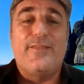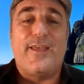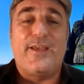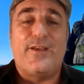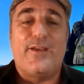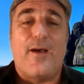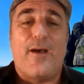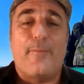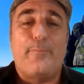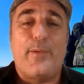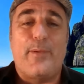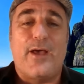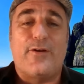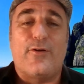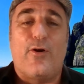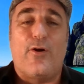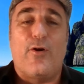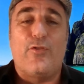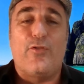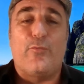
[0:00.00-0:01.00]
They got bet
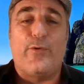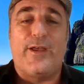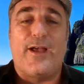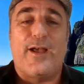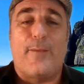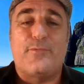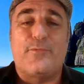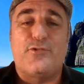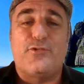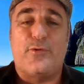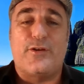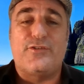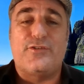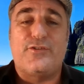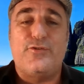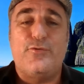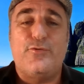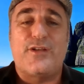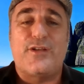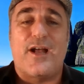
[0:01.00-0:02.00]
all the way up to a
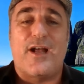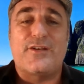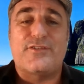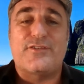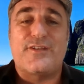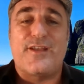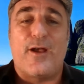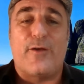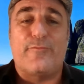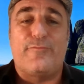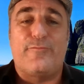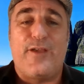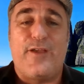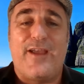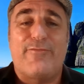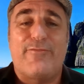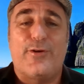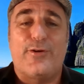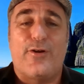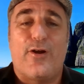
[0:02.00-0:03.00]
two touchdown
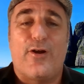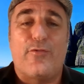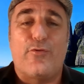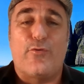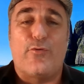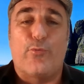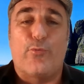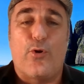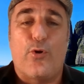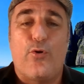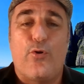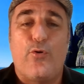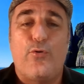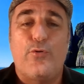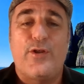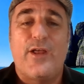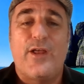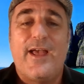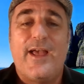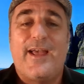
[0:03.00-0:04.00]
favorite on the
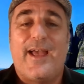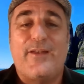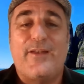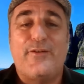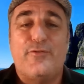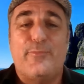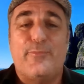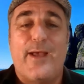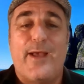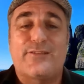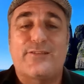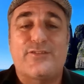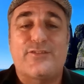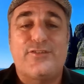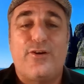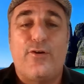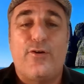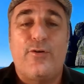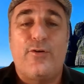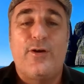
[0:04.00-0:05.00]
road at New
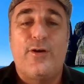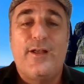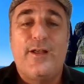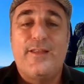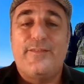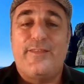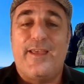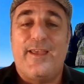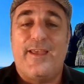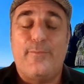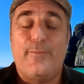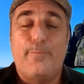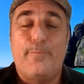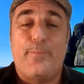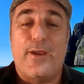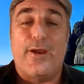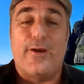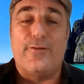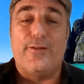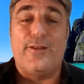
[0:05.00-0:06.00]
Mexico. They
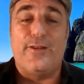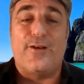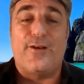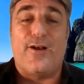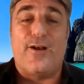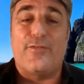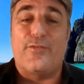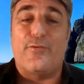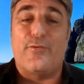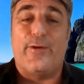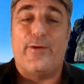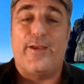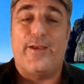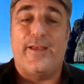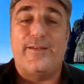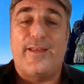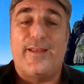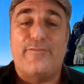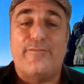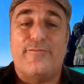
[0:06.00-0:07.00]
barely got the
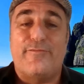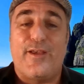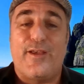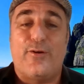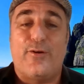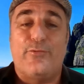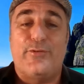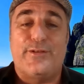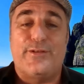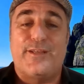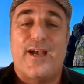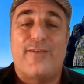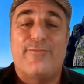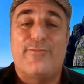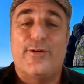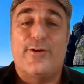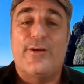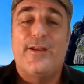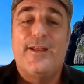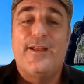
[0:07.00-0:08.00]
win and failed to
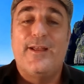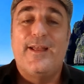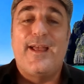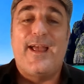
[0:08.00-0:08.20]
cover.